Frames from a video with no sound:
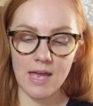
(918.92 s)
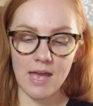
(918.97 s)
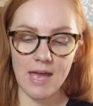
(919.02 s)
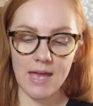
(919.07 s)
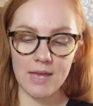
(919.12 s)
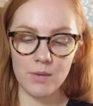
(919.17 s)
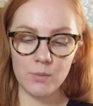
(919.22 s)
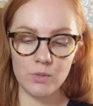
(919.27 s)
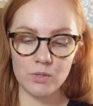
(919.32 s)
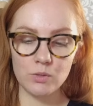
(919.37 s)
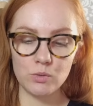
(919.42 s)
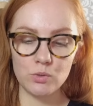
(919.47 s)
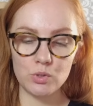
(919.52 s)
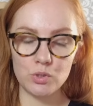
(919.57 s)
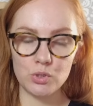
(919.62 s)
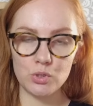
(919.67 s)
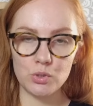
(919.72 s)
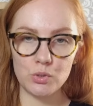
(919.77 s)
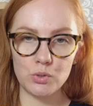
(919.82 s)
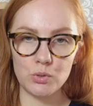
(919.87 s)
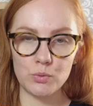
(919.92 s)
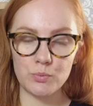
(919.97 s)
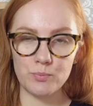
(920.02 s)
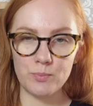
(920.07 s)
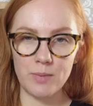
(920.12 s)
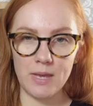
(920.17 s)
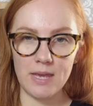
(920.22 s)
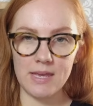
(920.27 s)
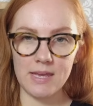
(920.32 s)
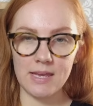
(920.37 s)
I want to
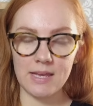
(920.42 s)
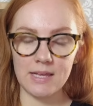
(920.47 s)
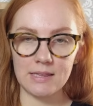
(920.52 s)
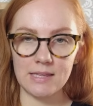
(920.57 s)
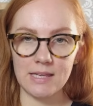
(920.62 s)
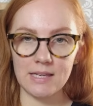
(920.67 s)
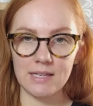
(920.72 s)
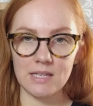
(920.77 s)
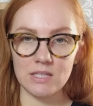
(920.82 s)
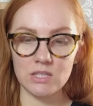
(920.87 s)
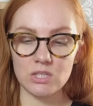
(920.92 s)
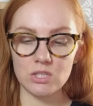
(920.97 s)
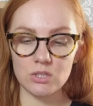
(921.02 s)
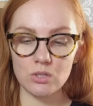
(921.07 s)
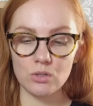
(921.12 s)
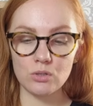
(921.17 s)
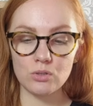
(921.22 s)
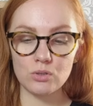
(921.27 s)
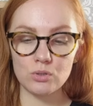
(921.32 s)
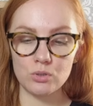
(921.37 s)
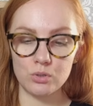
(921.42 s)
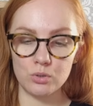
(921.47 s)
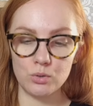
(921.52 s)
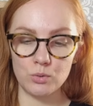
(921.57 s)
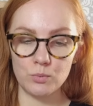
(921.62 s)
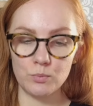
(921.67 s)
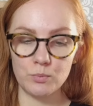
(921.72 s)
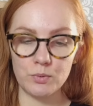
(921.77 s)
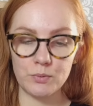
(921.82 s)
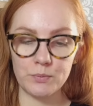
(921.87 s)
make like a
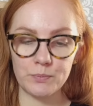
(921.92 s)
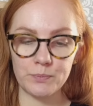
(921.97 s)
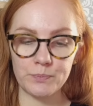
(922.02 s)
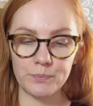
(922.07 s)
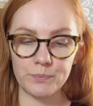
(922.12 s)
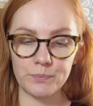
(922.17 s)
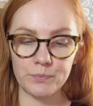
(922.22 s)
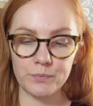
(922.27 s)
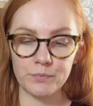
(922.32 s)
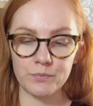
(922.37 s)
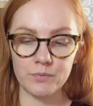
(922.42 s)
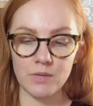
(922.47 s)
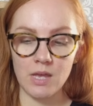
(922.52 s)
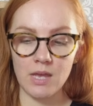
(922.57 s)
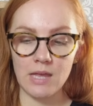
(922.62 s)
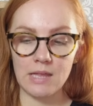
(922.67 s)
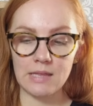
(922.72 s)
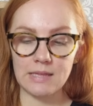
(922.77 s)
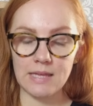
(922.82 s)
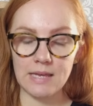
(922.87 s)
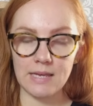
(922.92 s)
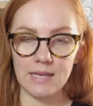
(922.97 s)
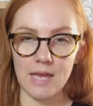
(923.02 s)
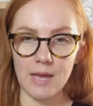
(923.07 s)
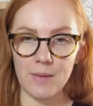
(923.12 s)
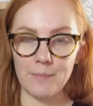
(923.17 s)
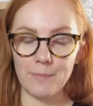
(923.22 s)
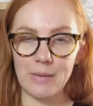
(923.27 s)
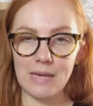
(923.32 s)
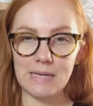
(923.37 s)
Socktube, like
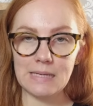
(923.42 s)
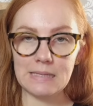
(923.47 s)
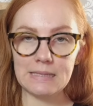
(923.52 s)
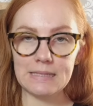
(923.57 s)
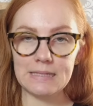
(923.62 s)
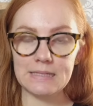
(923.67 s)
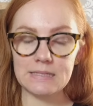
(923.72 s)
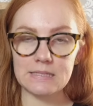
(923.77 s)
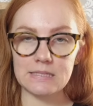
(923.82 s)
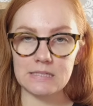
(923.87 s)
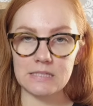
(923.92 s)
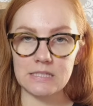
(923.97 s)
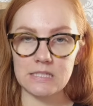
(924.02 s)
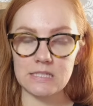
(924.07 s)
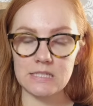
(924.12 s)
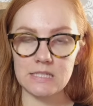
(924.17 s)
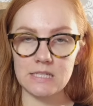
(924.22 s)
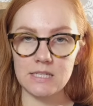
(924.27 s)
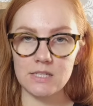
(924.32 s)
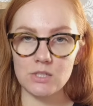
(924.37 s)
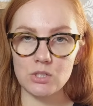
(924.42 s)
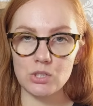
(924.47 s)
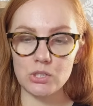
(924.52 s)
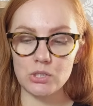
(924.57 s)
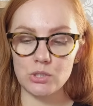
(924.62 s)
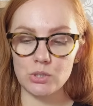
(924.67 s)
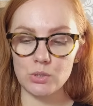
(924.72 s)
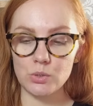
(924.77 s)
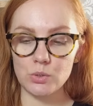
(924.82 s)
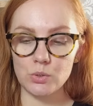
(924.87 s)
a mindless knitting
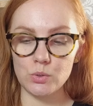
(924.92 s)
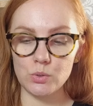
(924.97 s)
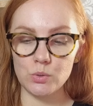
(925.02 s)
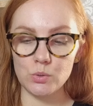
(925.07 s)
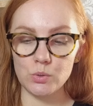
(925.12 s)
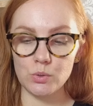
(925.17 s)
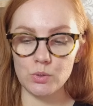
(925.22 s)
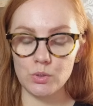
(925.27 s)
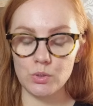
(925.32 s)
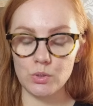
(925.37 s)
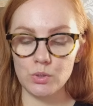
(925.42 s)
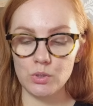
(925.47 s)
to